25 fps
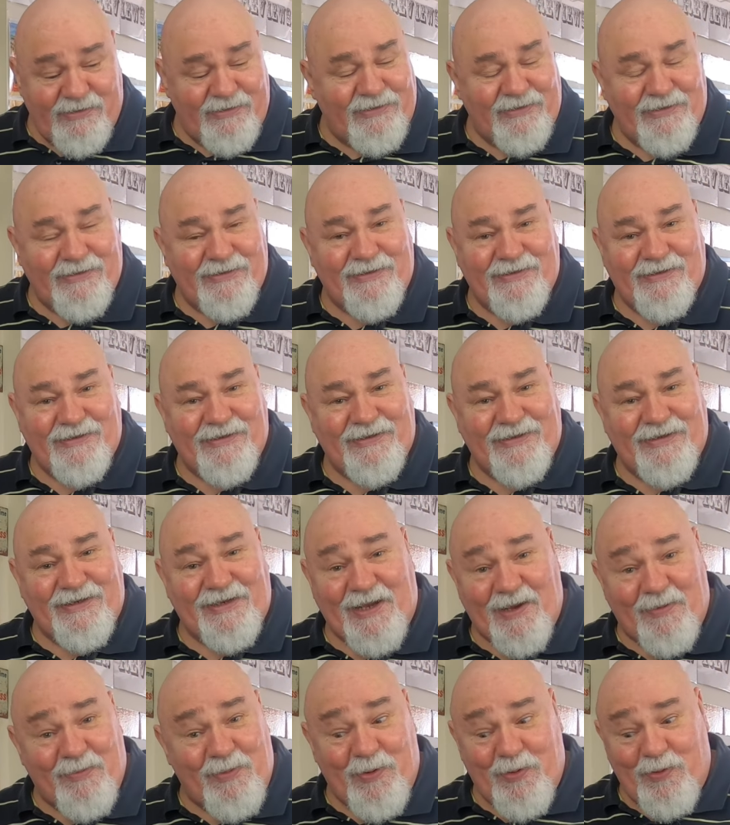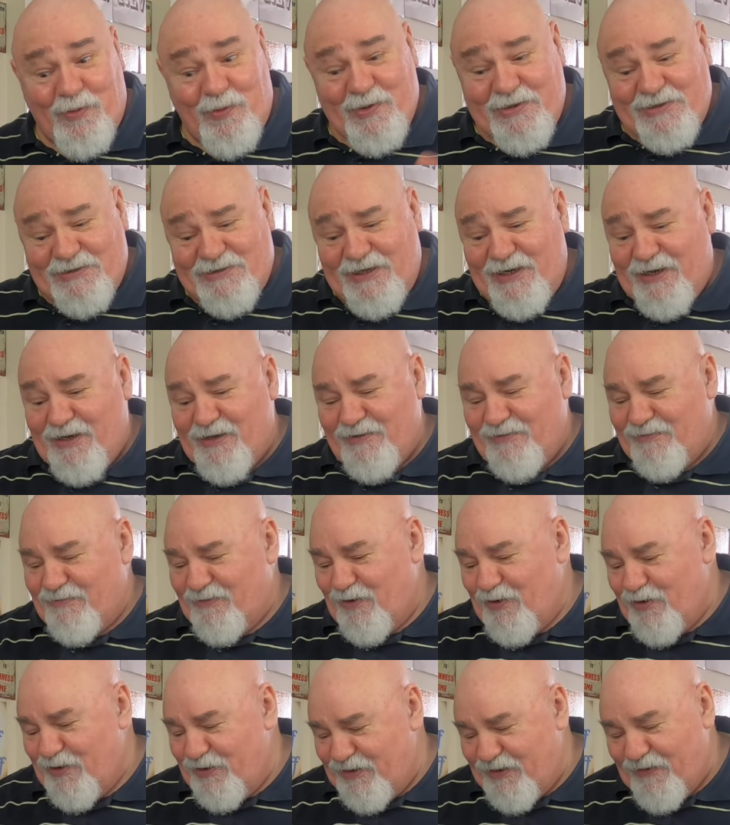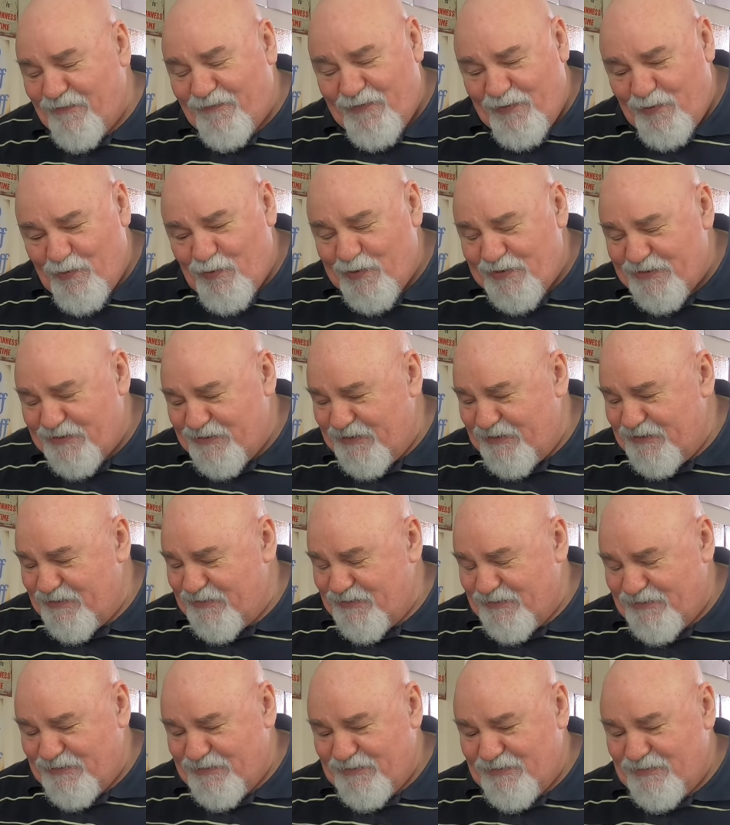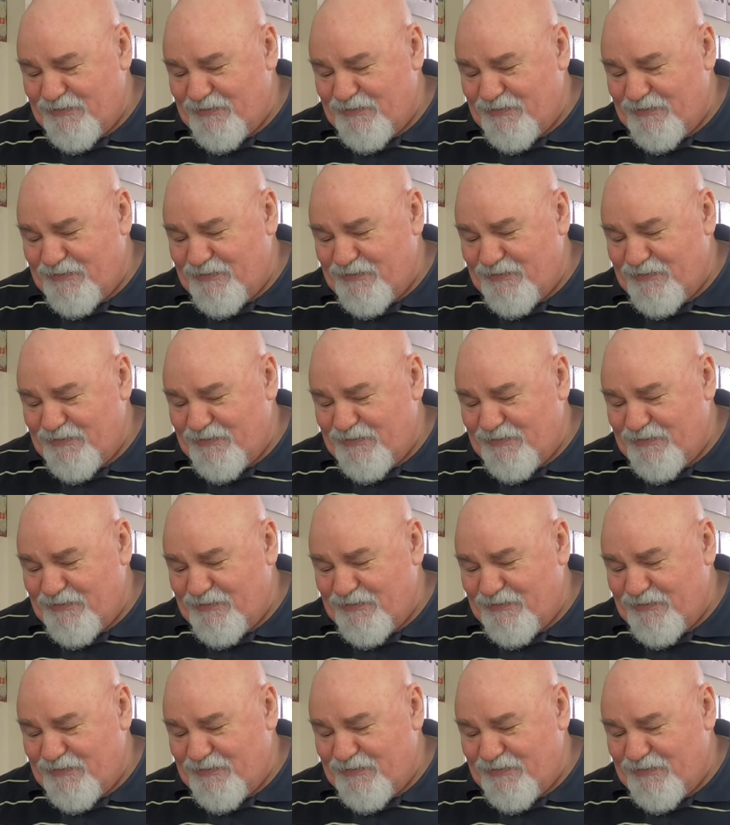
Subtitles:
about whiskey, or the different whiskies.